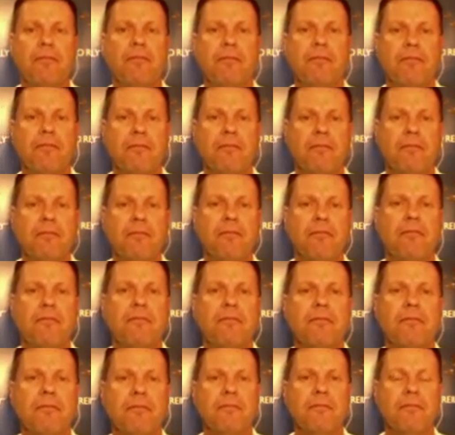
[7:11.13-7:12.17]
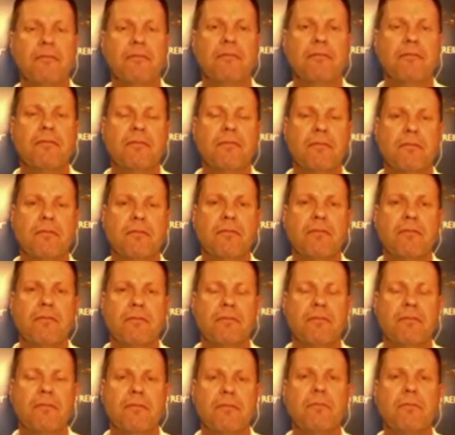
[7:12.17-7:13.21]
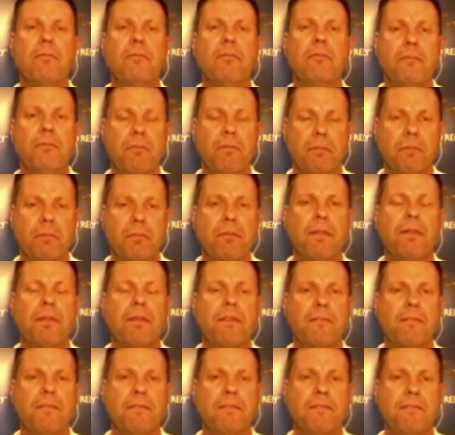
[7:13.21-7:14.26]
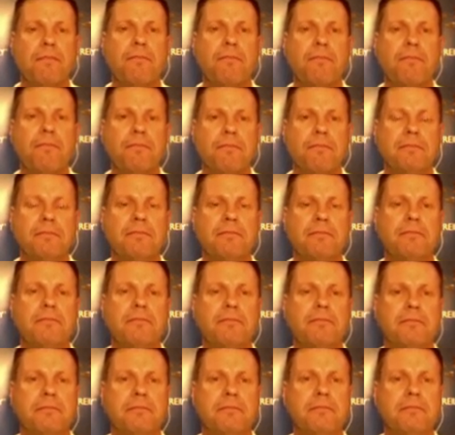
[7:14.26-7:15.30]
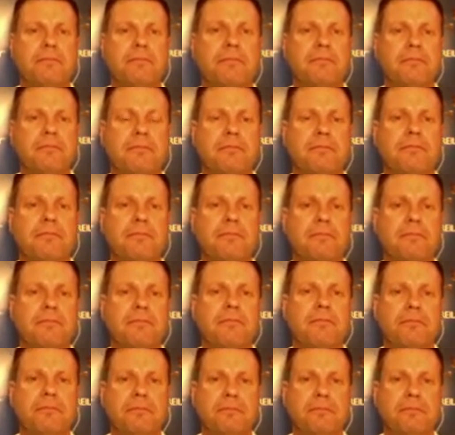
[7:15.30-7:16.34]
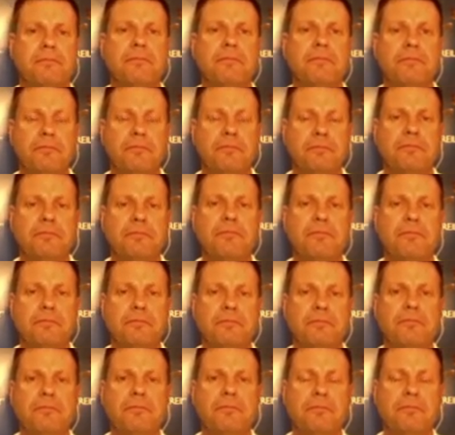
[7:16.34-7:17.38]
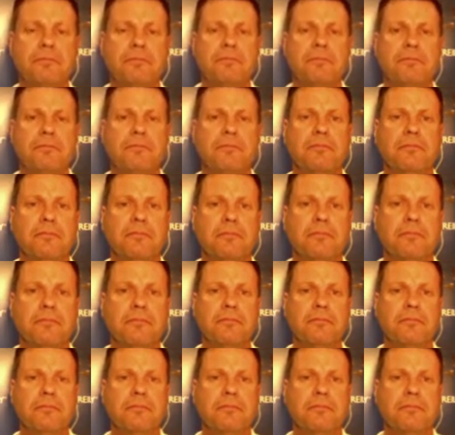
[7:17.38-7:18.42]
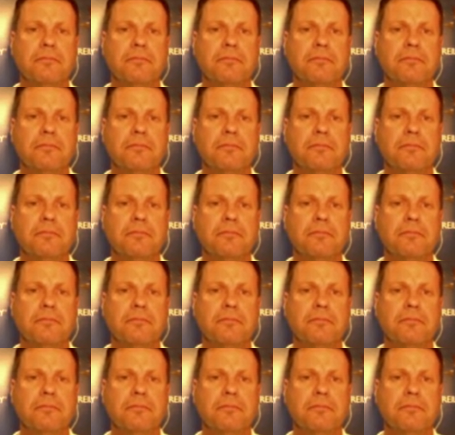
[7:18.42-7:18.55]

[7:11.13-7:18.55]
(silent)